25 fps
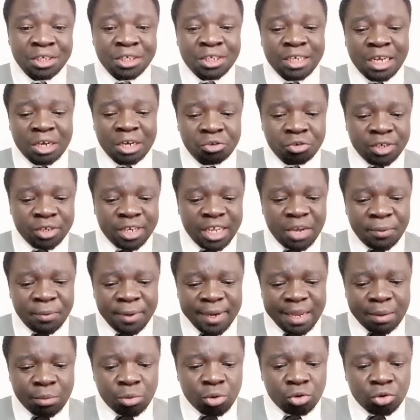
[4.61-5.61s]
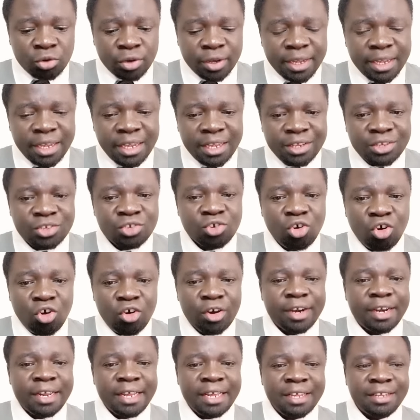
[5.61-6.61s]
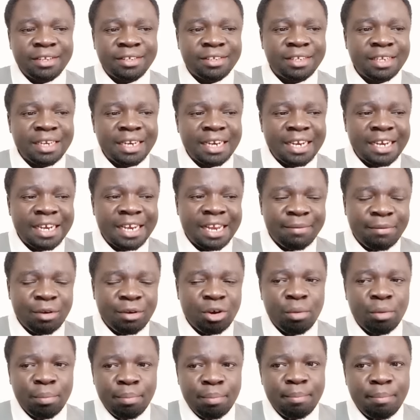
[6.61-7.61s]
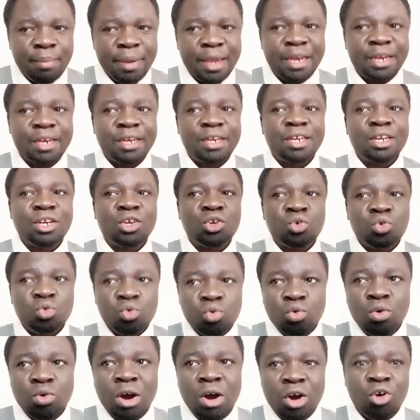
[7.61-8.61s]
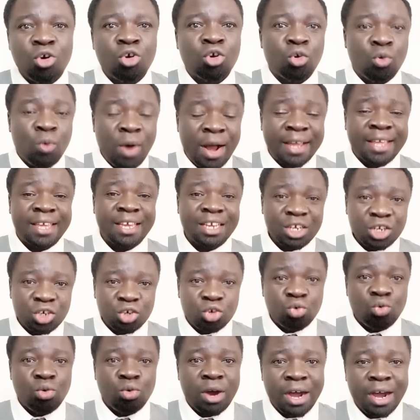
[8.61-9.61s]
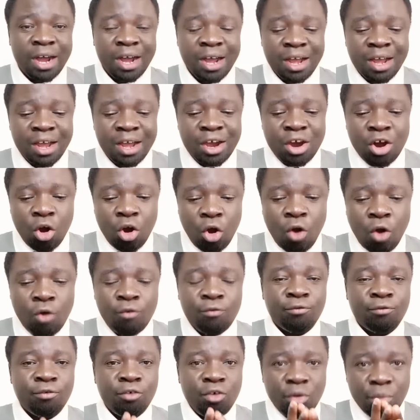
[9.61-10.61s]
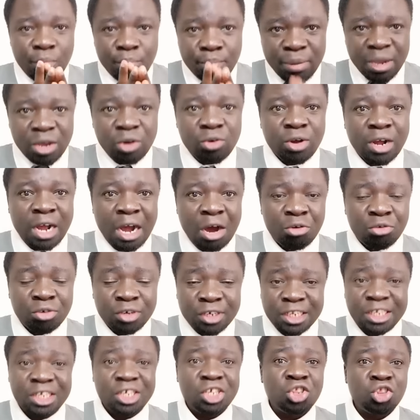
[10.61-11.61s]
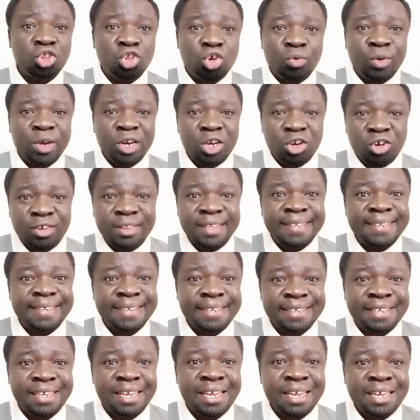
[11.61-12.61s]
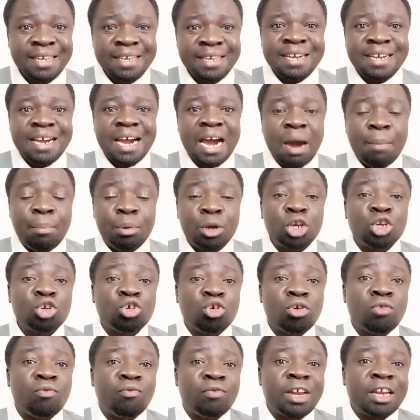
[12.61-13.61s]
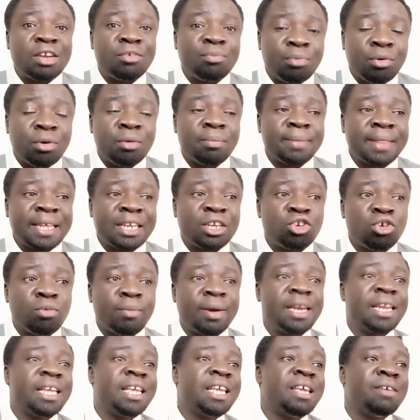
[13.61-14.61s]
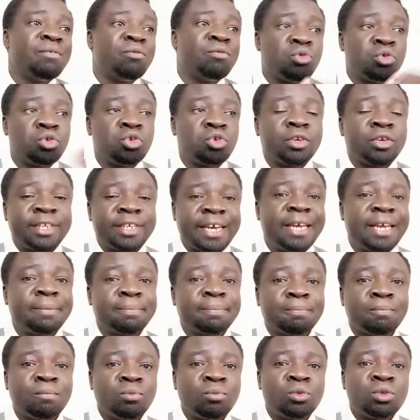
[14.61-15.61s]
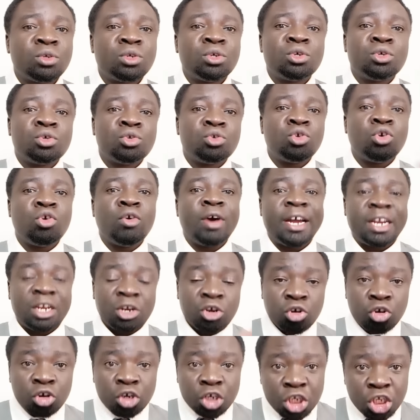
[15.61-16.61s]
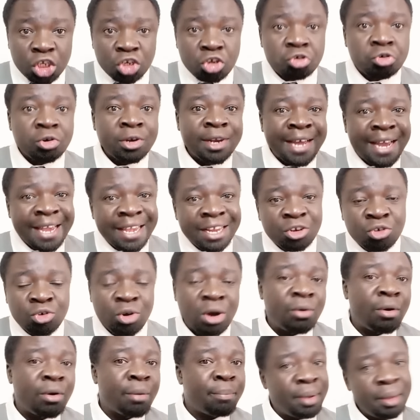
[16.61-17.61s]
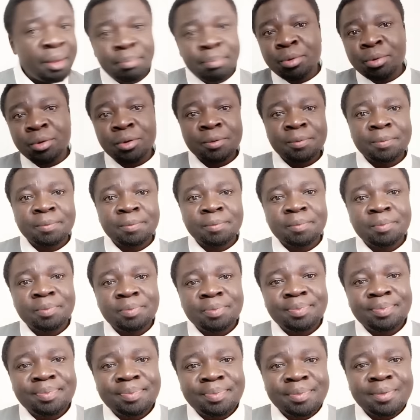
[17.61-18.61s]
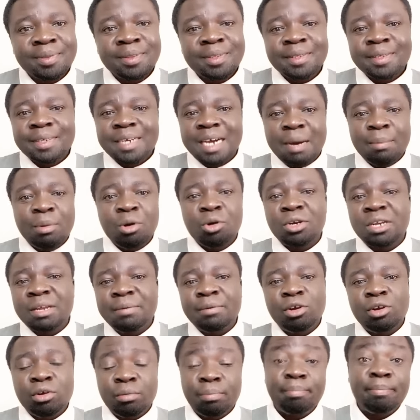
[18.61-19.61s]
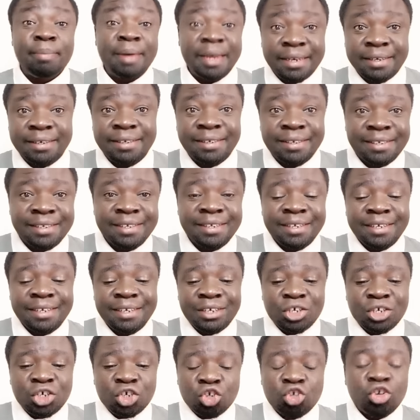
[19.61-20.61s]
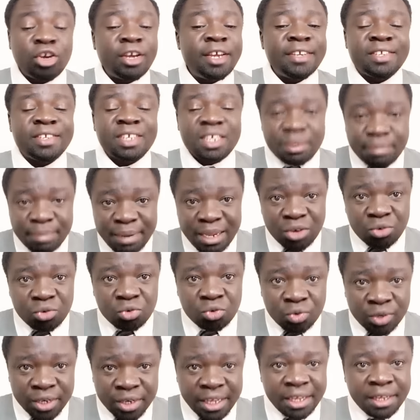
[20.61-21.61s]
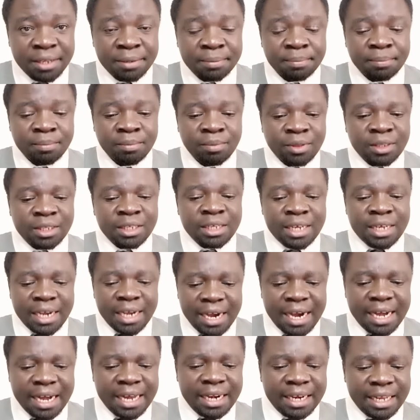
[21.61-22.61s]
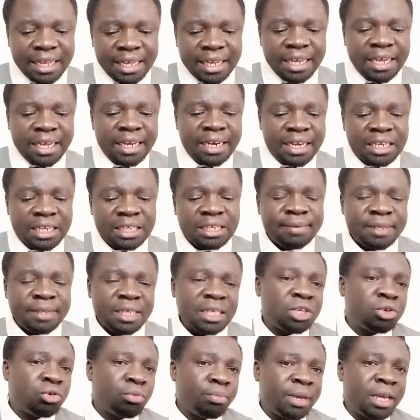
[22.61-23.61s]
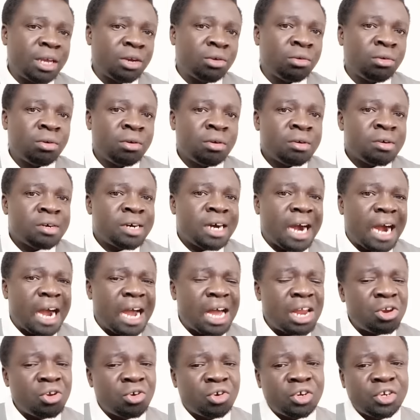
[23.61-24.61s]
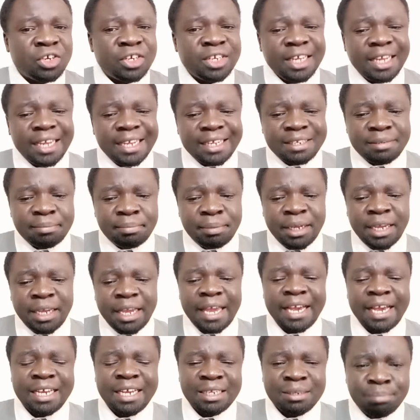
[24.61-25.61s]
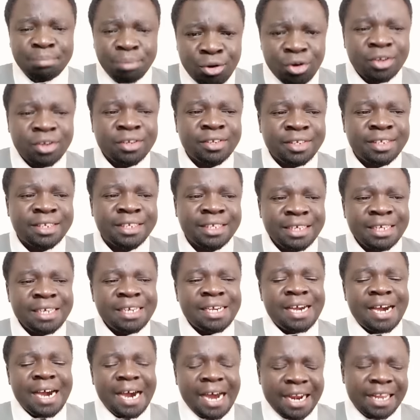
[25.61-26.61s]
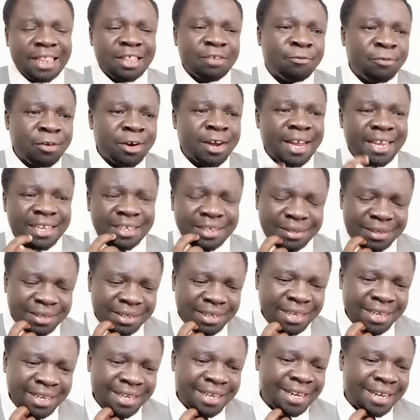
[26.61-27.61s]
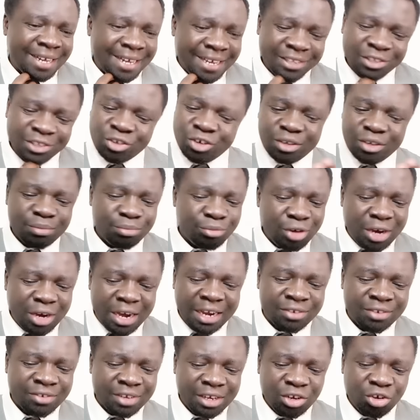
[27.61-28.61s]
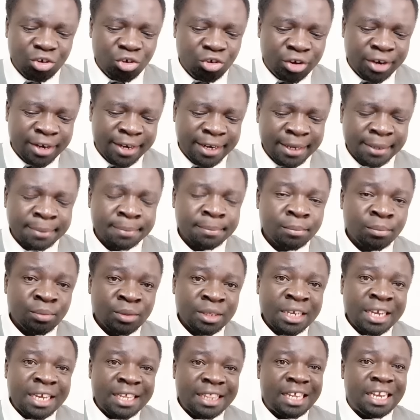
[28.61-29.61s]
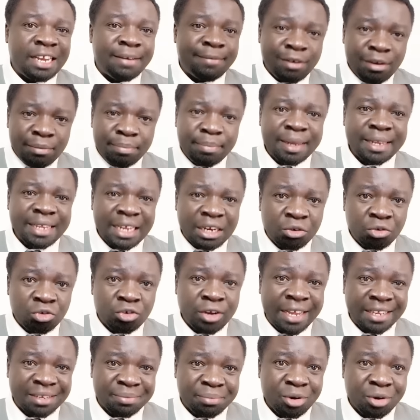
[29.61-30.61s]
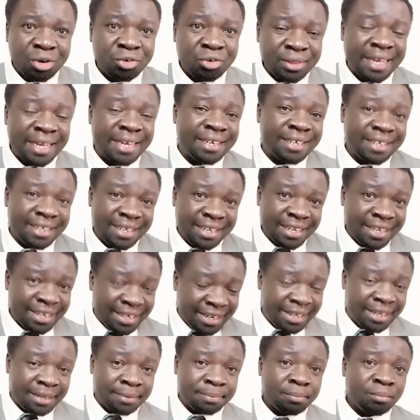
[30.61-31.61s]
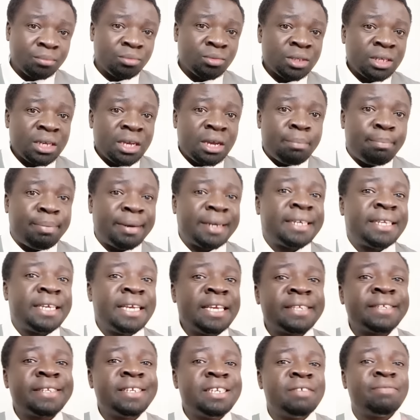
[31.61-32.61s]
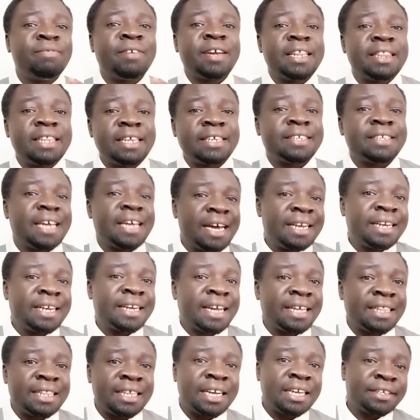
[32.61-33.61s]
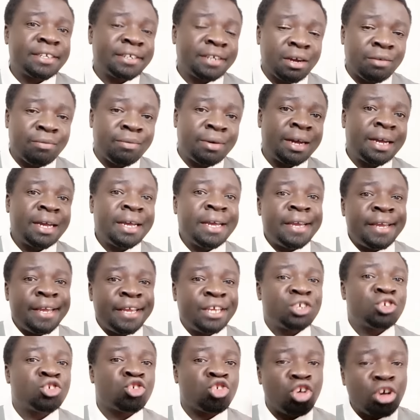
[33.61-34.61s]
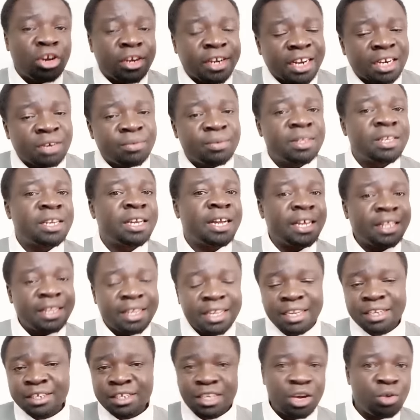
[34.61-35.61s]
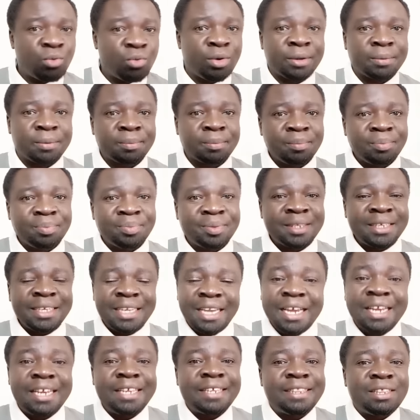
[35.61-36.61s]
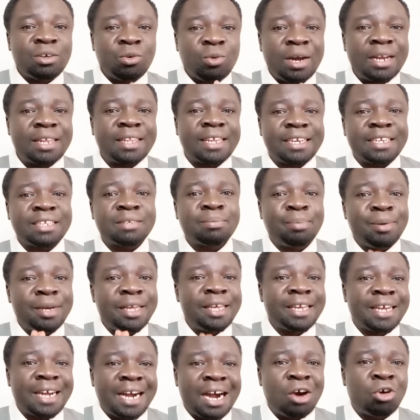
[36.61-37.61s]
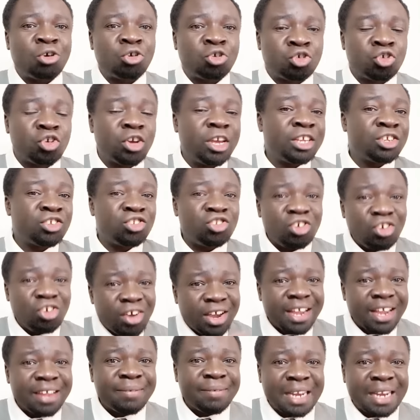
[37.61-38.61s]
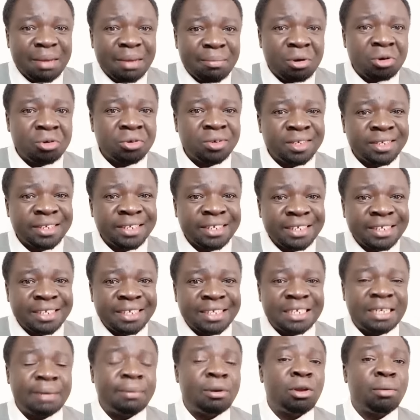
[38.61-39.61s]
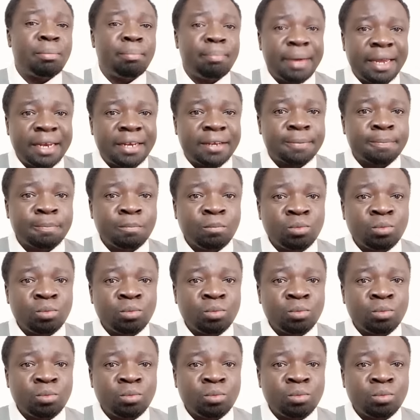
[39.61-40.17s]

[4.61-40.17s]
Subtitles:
Now today, William Ruto is on his development tour or working tour of Meru County, though we know this is a political platform that normally gives Ruto time to go and continue to lie to our people about development. So he's in Meru today, and in his visit to Meru, a lot is being exposed. And the focus here is not more actually on the development that Ruto has brought to that area, but his differences and Gachagwa, his contact with Gachagwa, it is the one that is playing out. So it's no longer even about development.